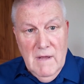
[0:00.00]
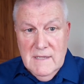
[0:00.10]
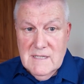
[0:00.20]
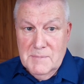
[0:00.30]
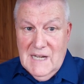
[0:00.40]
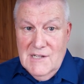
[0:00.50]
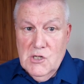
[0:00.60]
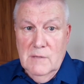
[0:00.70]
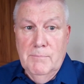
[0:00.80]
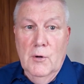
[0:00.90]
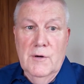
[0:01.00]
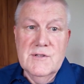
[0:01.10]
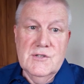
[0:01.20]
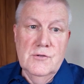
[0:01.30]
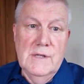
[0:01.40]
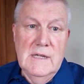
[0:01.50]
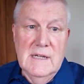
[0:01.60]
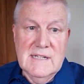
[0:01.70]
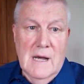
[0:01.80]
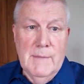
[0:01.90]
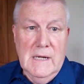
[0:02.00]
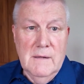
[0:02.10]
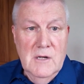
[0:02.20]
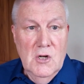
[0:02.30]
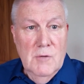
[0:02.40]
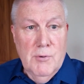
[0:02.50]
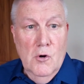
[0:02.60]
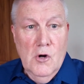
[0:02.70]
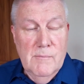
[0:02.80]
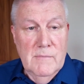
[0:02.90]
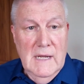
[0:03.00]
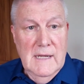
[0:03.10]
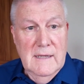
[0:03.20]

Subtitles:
substantial importance to the atomic program.